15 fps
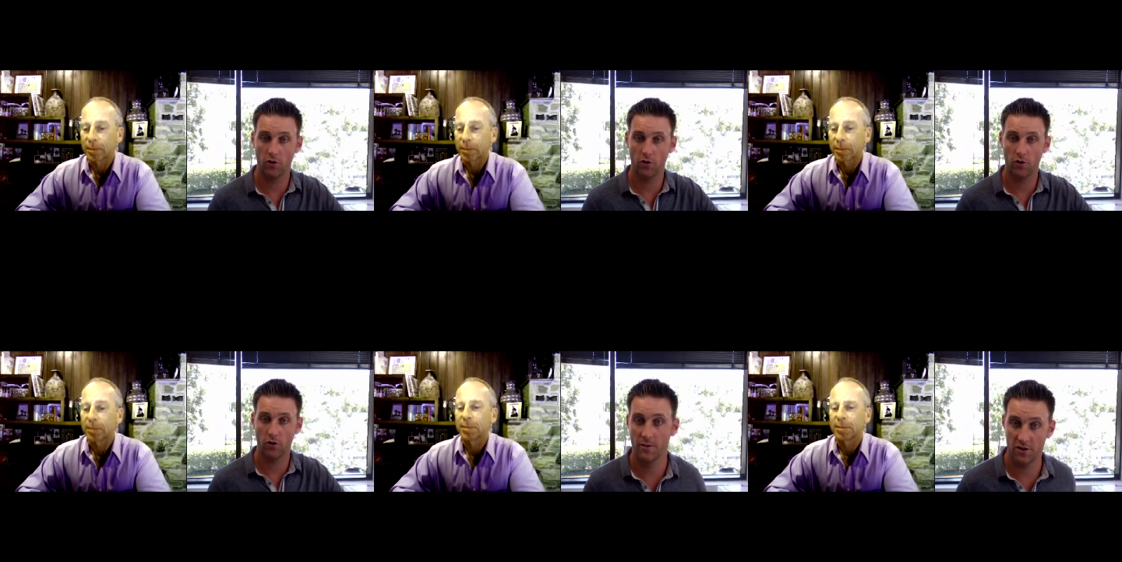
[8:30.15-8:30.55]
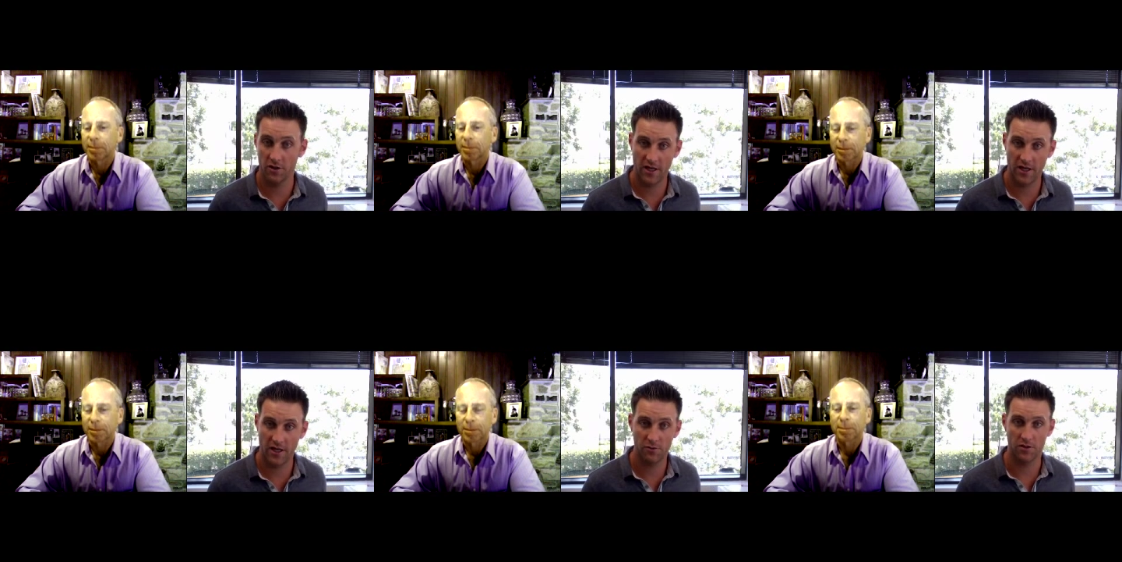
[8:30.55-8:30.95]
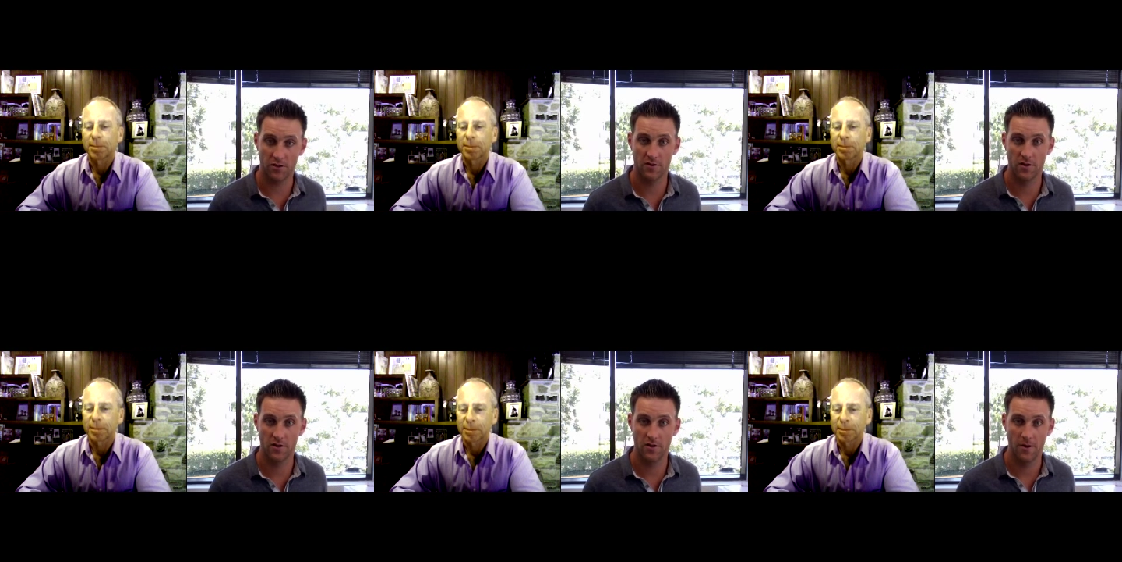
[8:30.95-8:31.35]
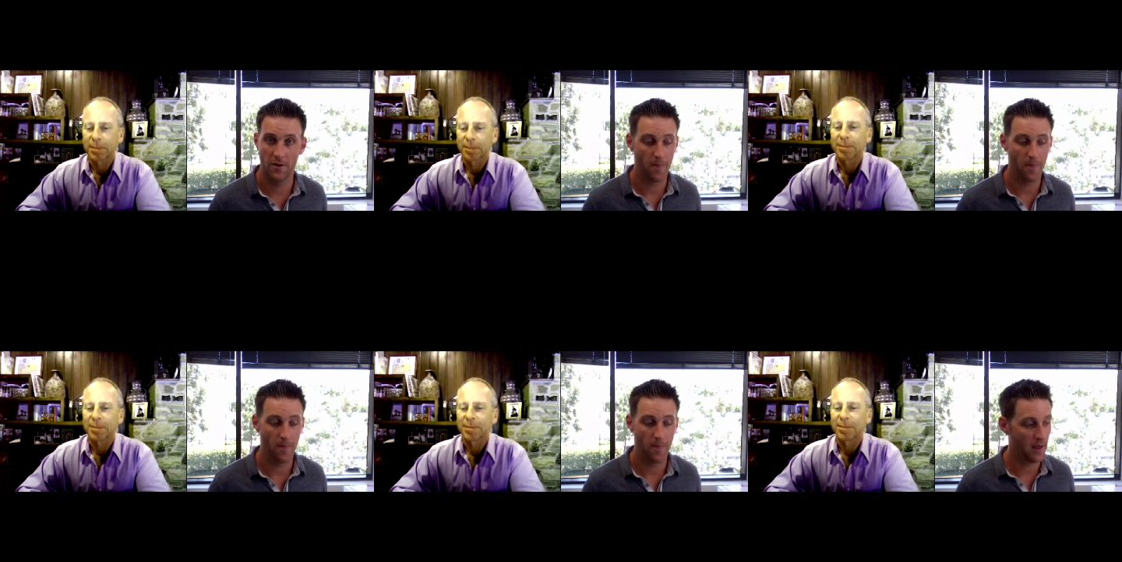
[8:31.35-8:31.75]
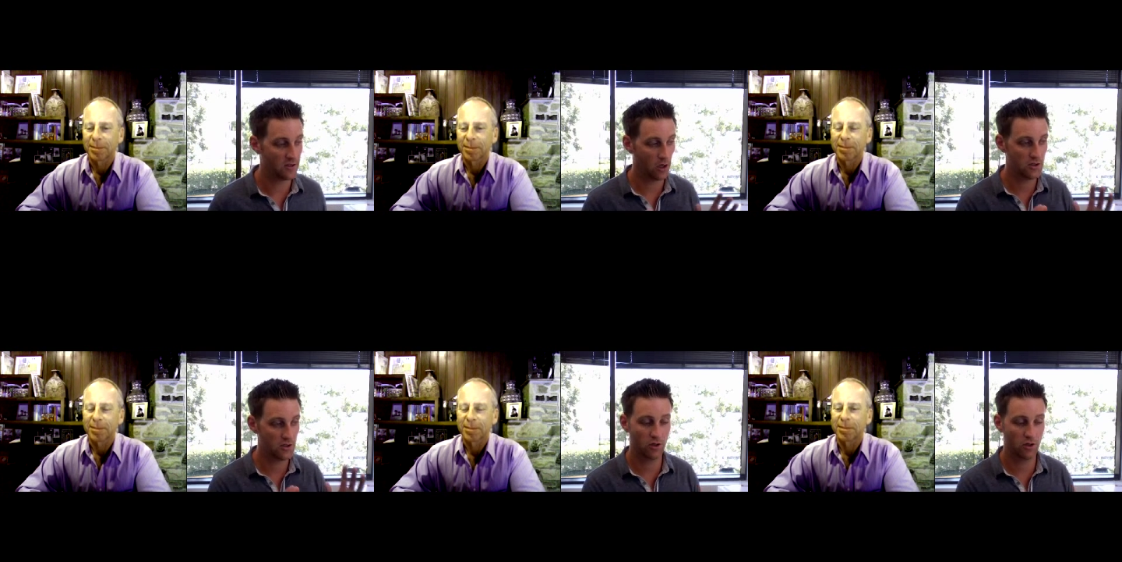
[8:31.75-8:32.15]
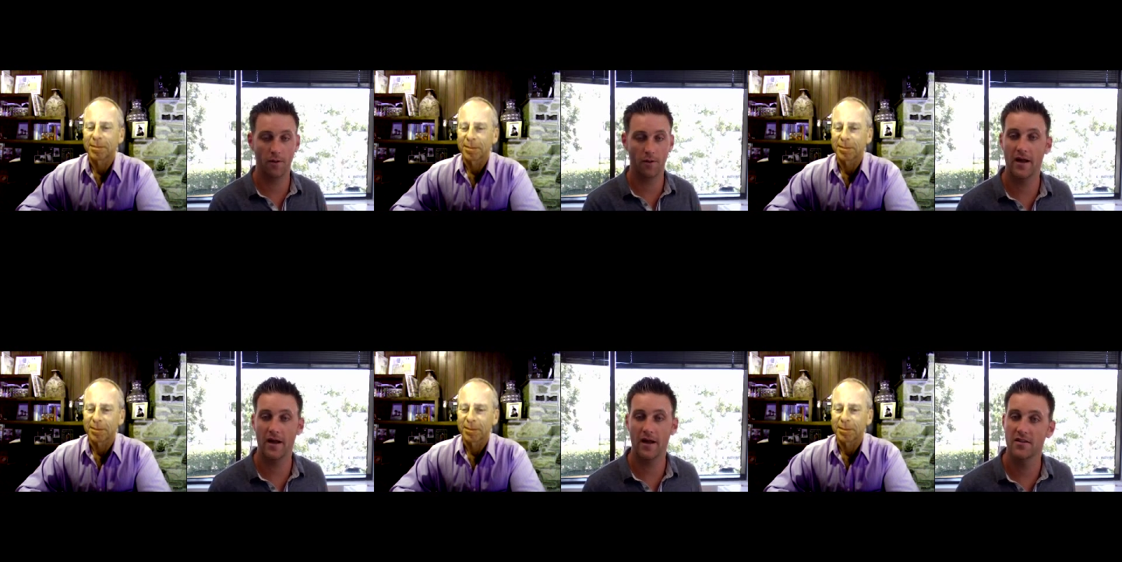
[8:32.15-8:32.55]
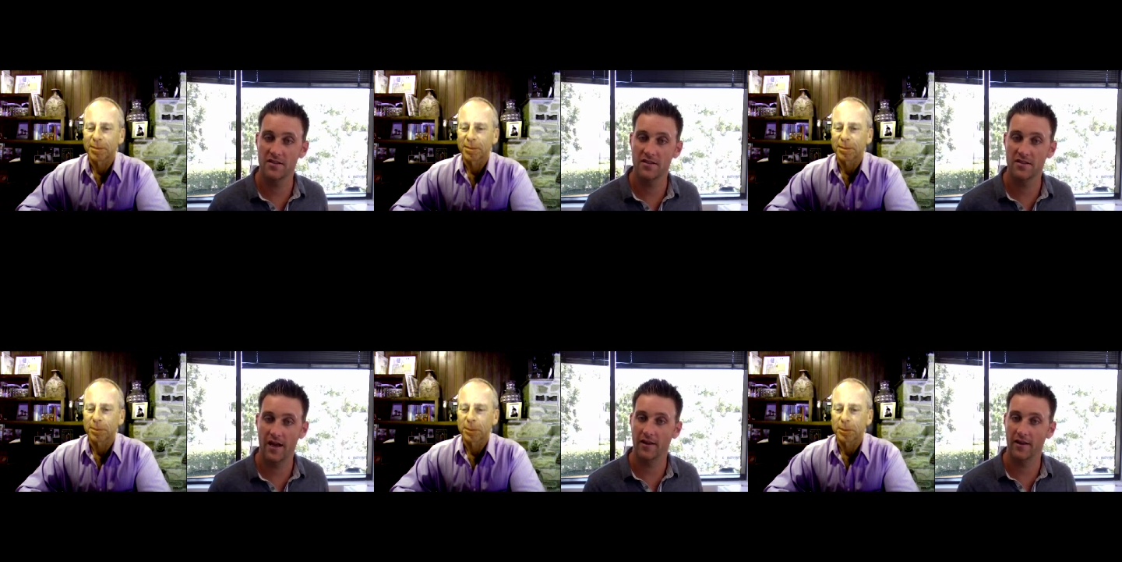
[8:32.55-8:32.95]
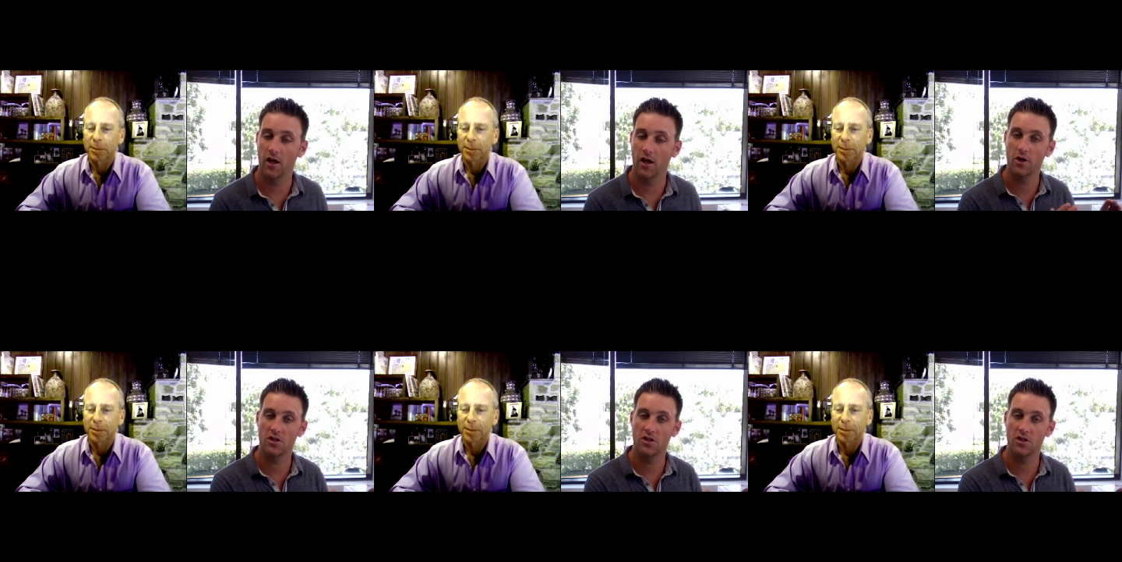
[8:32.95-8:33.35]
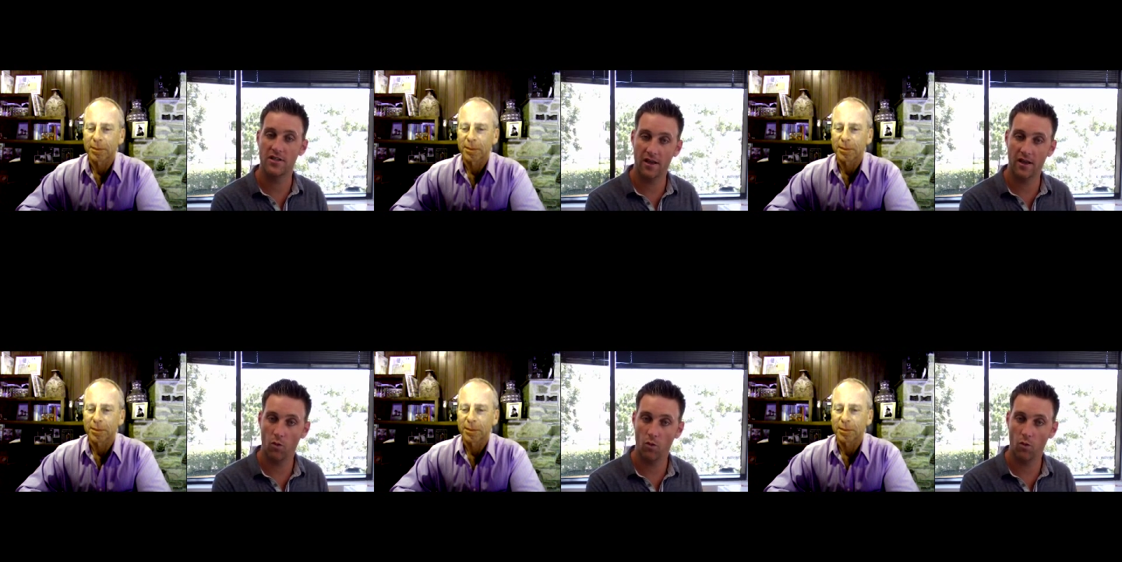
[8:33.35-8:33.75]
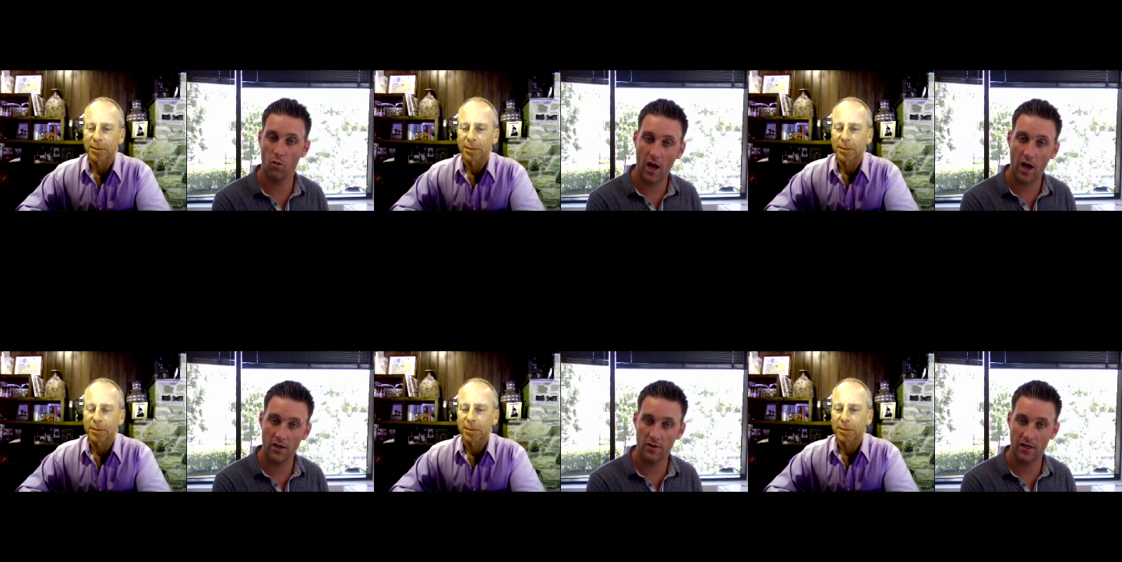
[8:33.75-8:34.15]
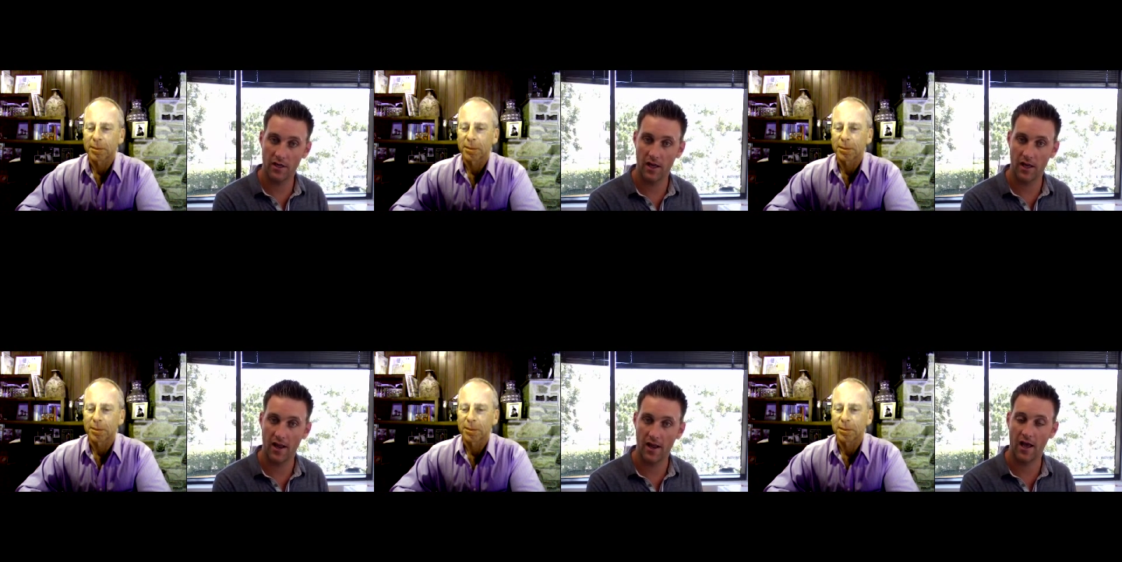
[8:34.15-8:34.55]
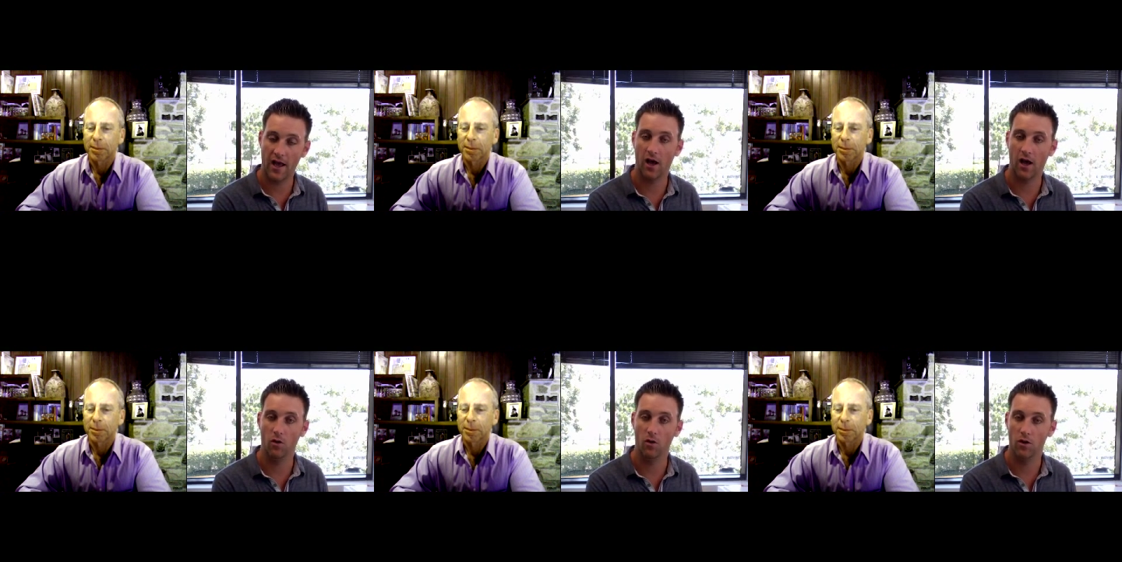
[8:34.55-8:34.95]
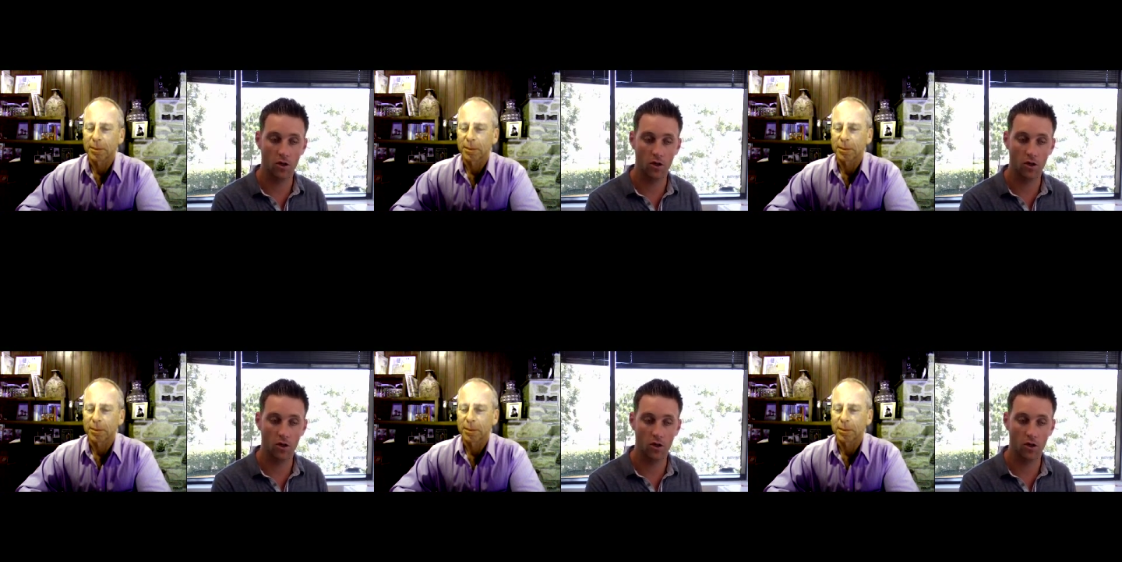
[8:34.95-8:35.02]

Speaker 1: You're going to throw some interceptions. As long as you come back to the sideline and understand why you did it and